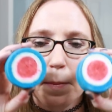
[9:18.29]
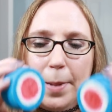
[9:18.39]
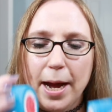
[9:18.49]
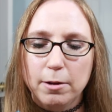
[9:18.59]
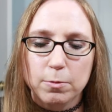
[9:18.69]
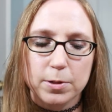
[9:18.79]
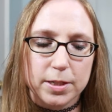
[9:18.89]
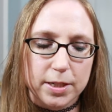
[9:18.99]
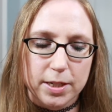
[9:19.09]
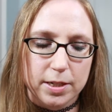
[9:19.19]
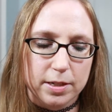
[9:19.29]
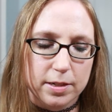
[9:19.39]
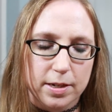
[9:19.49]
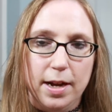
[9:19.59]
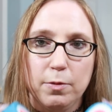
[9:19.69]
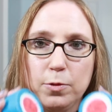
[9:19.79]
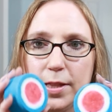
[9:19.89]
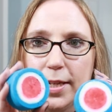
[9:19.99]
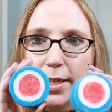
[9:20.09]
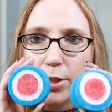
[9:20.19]
but I would, I
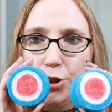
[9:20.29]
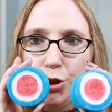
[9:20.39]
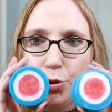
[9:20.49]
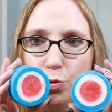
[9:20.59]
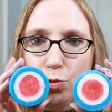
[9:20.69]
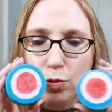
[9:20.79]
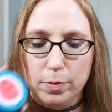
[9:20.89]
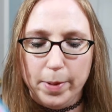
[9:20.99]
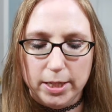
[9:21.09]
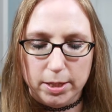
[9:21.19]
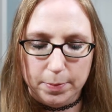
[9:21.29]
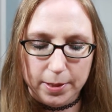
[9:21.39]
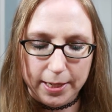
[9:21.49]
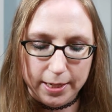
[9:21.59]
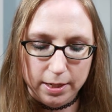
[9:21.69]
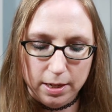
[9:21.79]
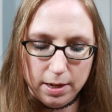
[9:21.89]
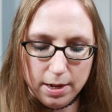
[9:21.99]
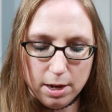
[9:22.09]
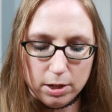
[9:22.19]
would like to possibly
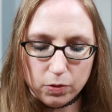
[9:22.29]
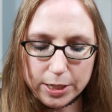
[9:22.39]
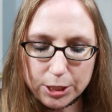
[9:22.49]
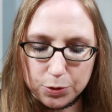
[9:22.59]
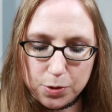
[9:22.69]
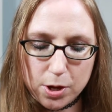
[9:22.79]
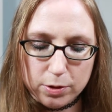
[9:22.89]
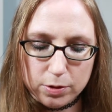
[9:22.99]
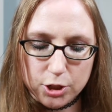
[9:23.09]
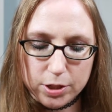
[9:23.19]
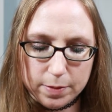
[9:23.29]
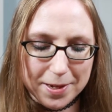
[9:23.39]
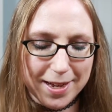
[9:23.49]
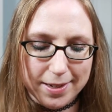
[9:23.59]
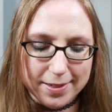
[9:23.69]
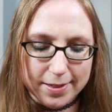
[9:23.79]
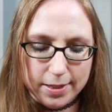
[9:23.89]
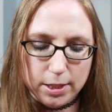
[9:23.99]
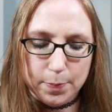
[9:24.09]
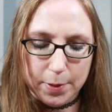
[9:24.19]
redo those just because
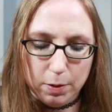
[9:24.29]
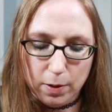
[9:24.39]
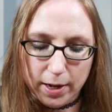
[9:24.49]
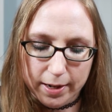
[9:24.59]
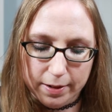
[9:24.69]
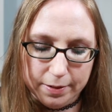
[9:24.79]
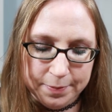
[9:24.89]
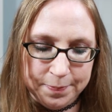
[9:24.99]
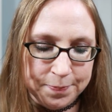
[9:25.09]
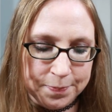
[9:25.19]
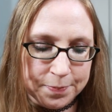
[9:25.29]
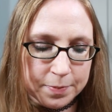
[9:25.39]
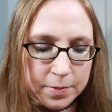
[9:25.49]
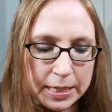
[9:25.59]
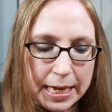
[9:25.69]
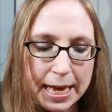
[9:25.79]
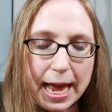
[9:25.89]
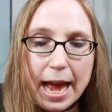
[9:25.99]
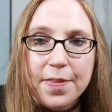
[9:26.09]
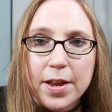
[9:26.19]
it's been a while.
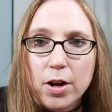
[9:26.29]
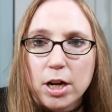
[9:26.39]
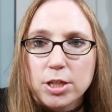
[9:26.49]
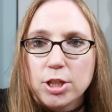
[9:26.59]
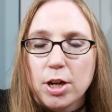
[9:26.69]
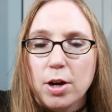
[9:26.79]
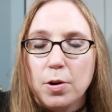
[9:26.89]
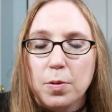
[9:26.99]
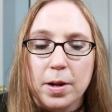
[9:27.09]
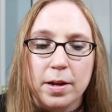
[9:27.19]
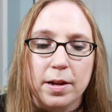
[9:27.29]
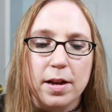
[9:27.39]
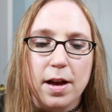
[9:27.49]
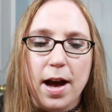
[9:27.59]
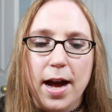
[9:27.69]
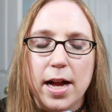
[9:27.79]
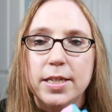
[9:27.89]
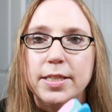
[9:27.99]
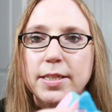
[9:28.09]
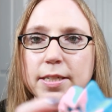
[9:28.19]
And then also
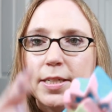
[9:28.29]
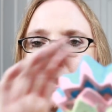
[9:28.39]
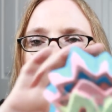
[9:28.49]
I did